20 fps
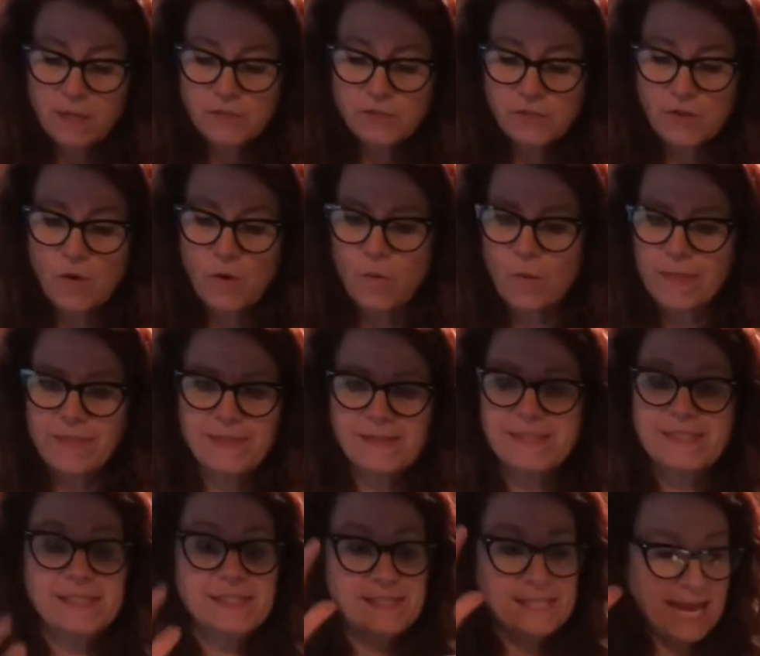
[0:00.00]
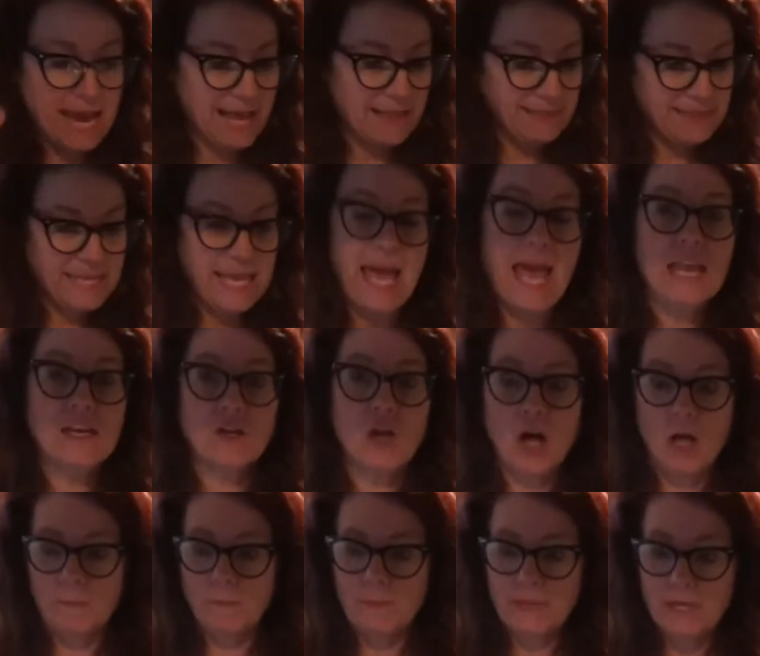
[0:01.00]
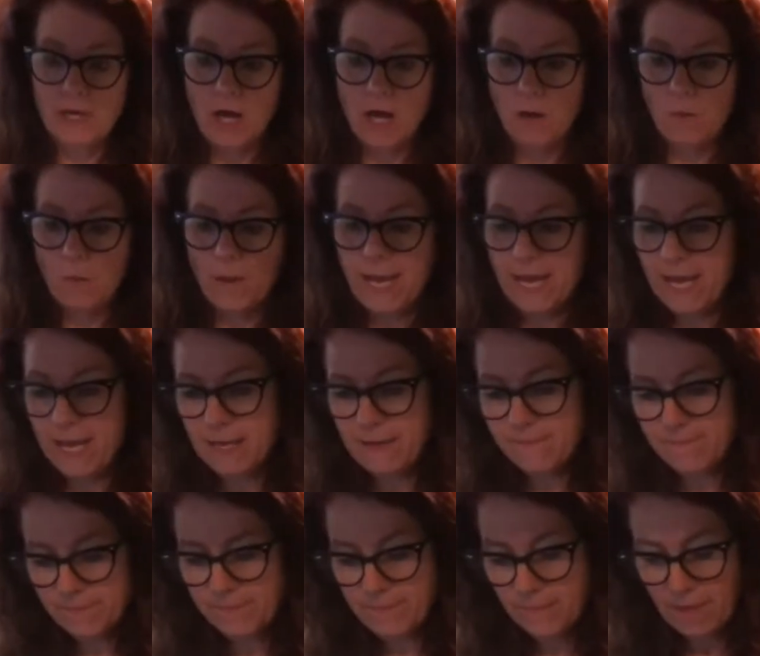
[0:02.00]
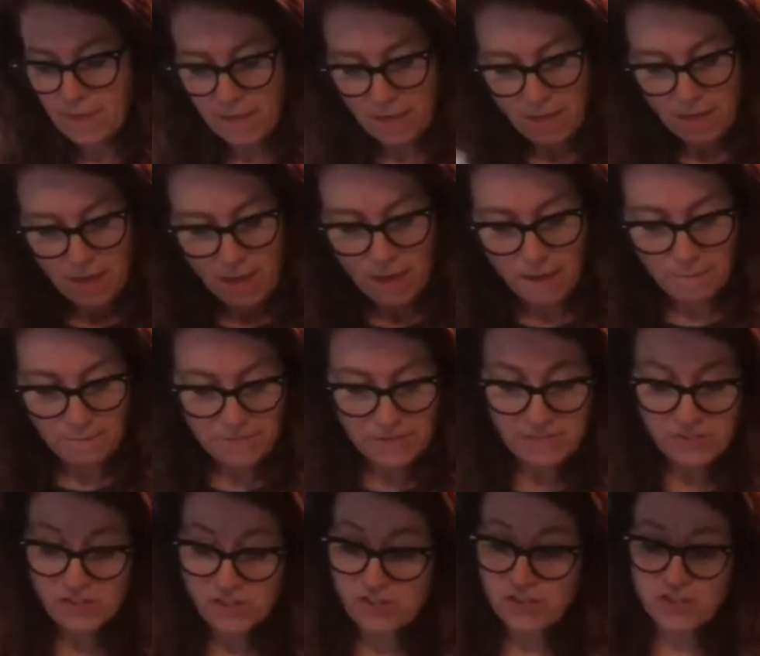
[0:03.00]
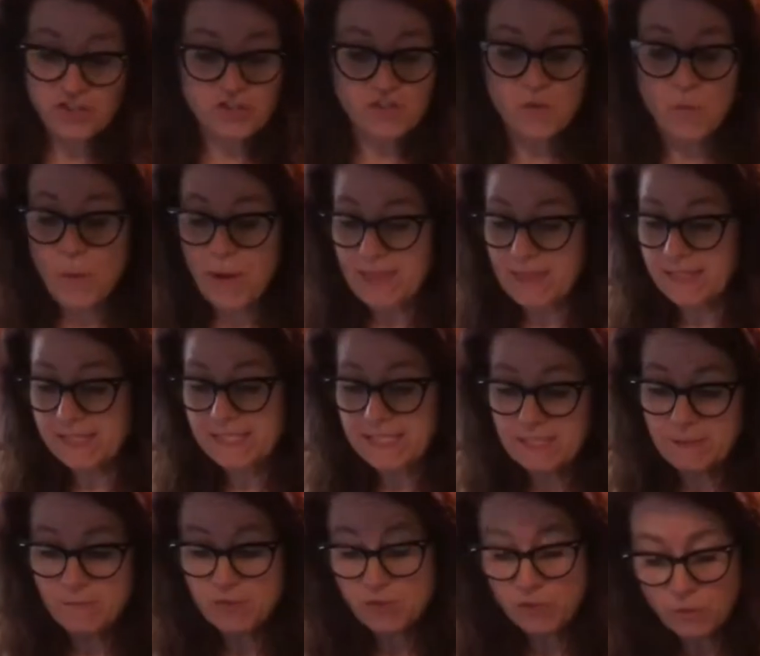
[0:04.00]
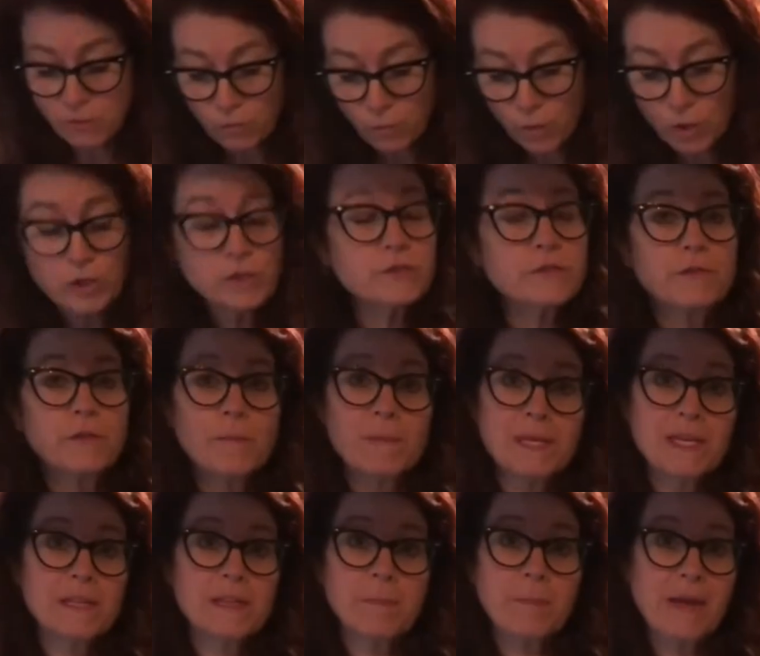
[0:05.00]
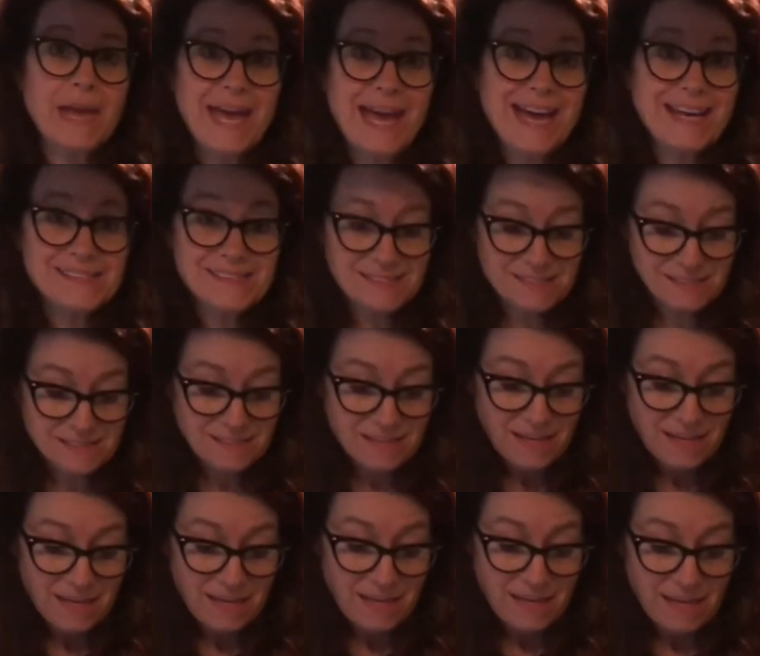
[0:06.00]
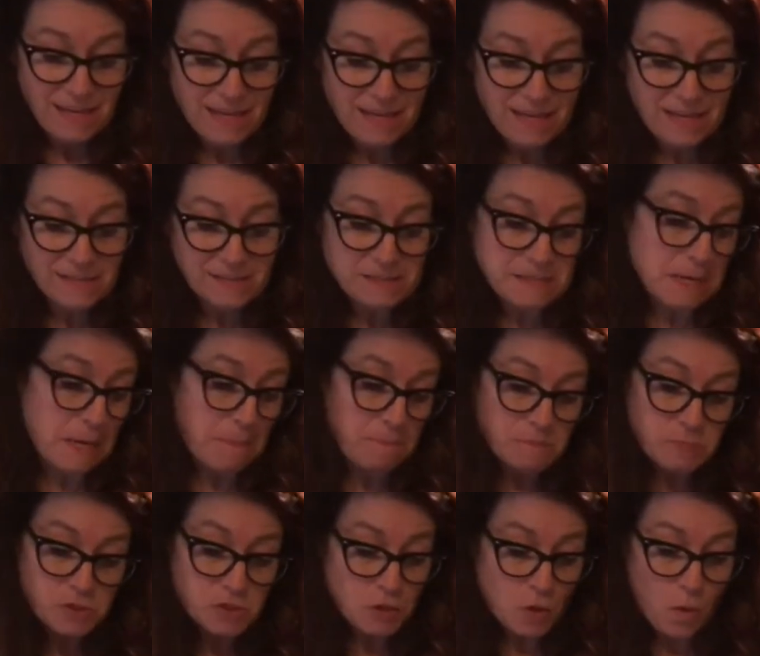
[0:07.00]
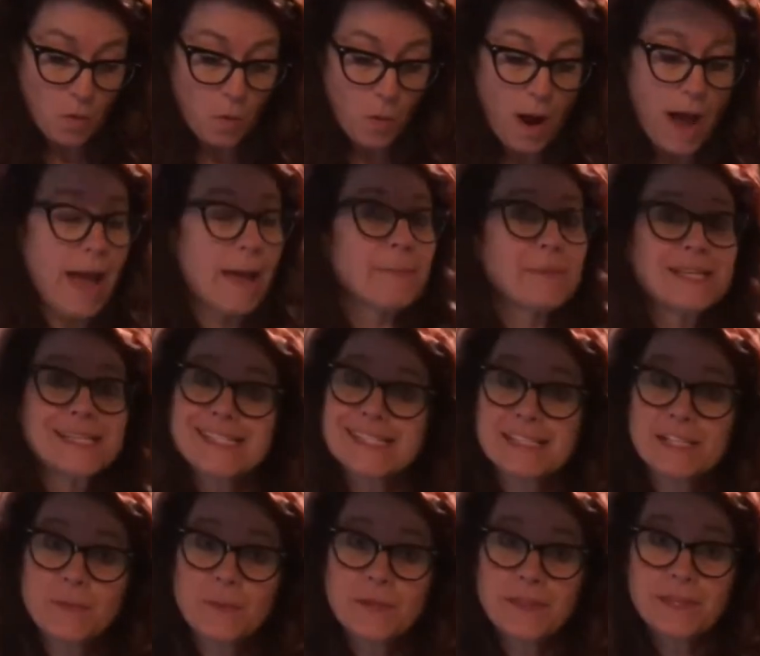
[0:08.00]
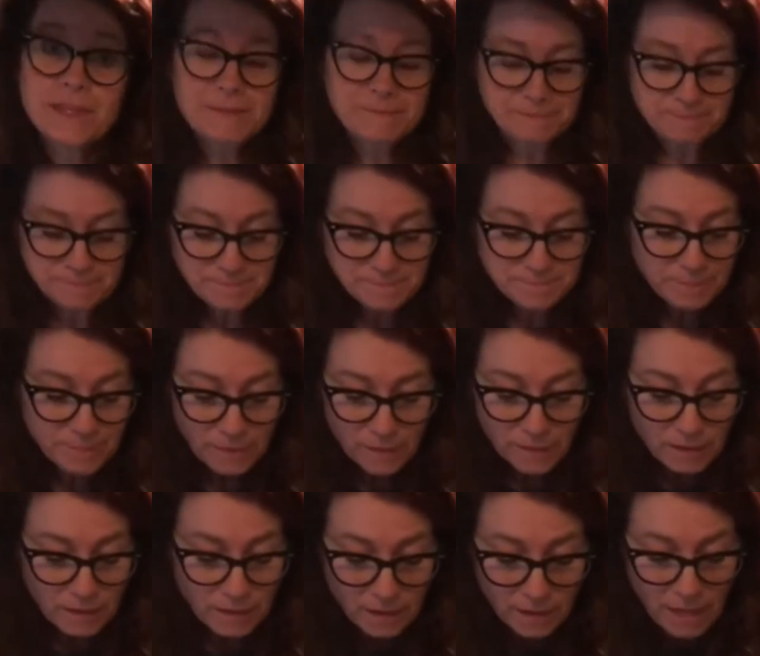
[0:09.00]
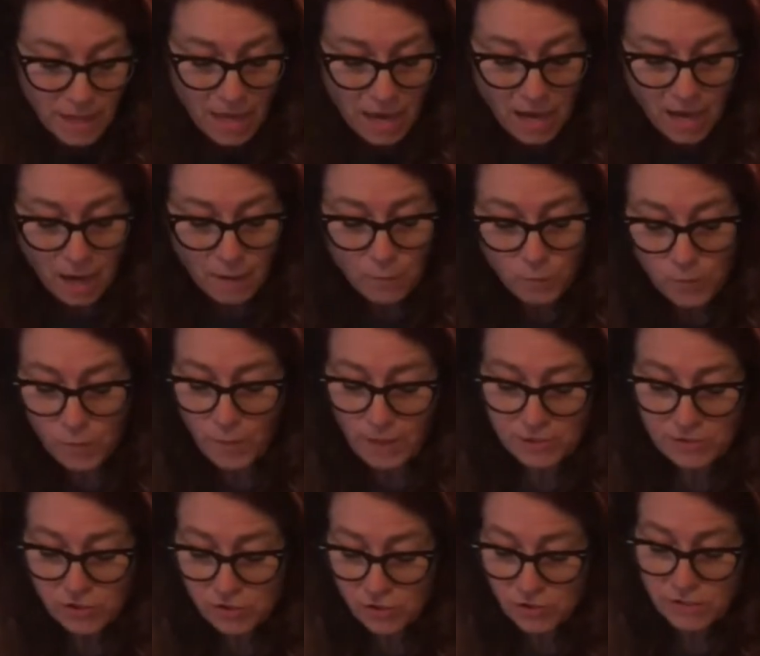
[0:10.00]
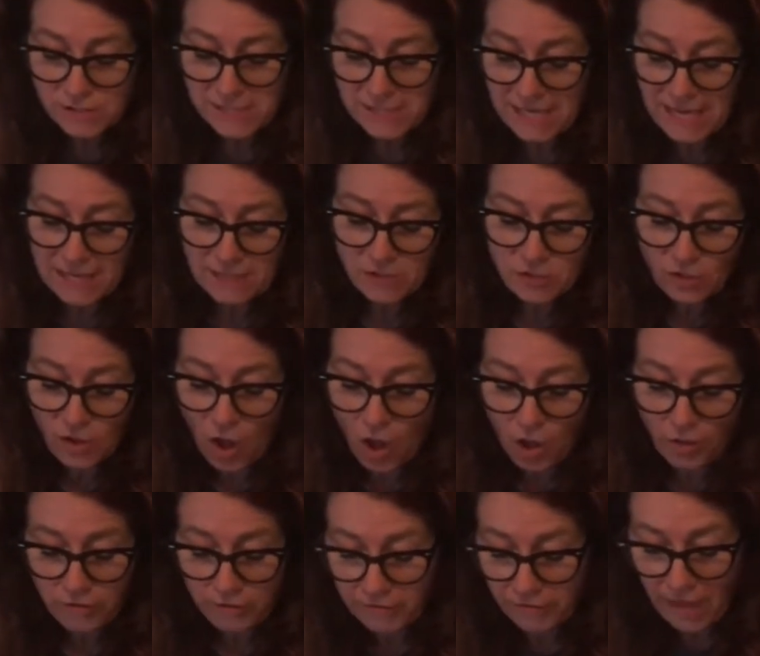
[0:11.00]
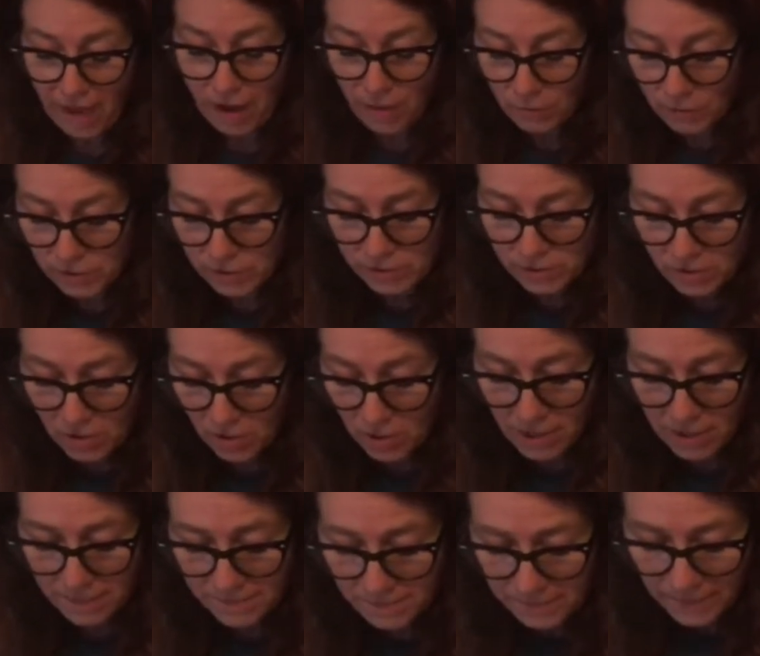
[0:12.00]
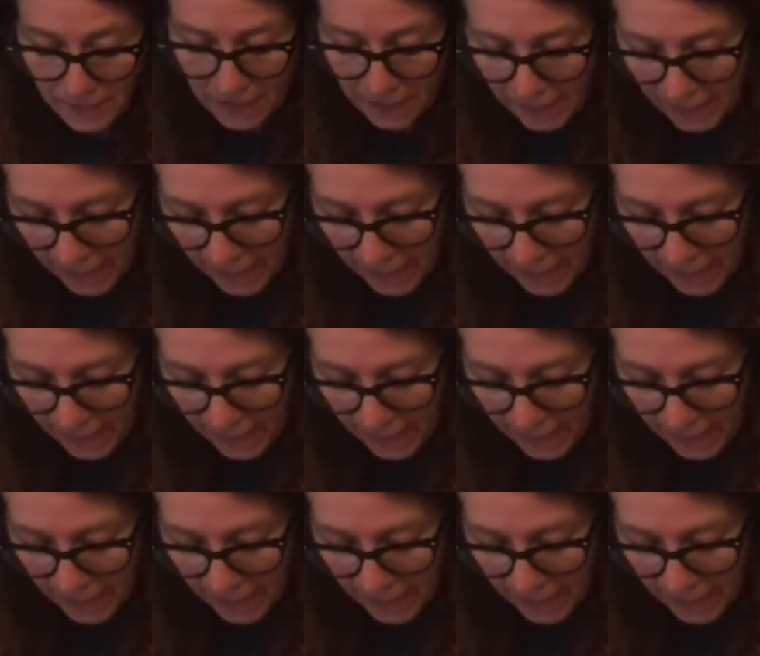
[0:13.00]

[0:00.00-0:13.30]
So this is not the end-all be-all way. This is just the way that seems to have worked for me in the past. And so I'm gonna stick with it. We wanna stir this again until all the flour is gone. And